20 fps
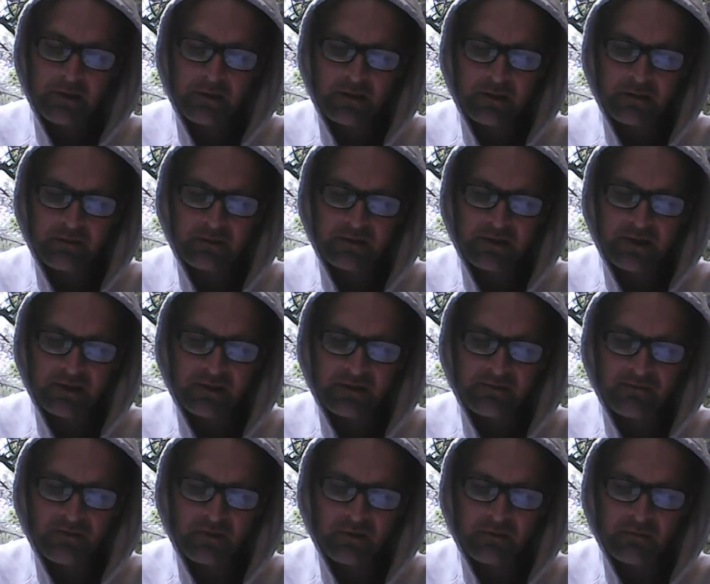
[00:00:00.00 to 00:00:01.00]
or taken
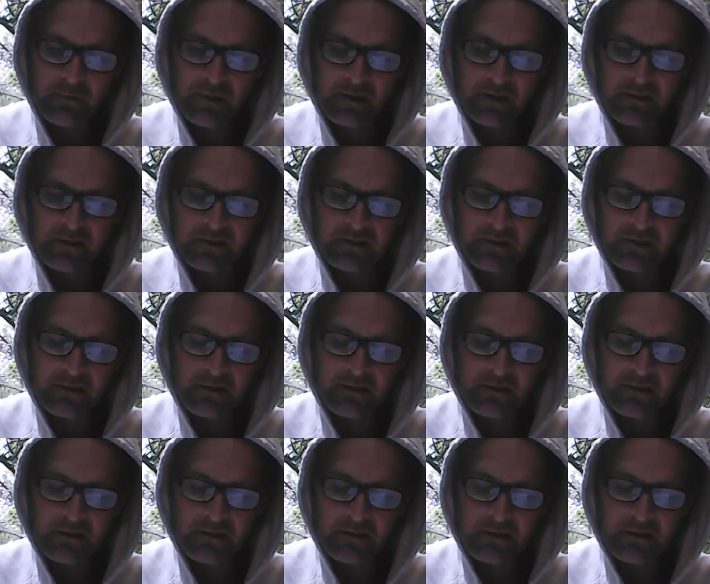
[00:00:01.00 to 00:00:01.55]
from because